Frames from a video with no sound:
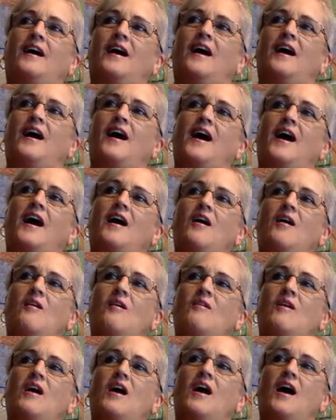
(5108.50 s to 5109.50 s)

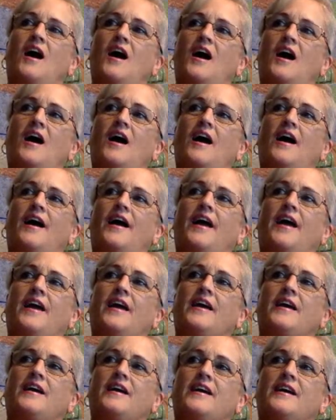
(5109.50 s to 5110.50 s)
How
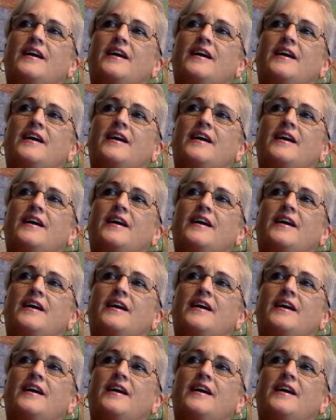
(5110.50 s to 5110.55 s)
high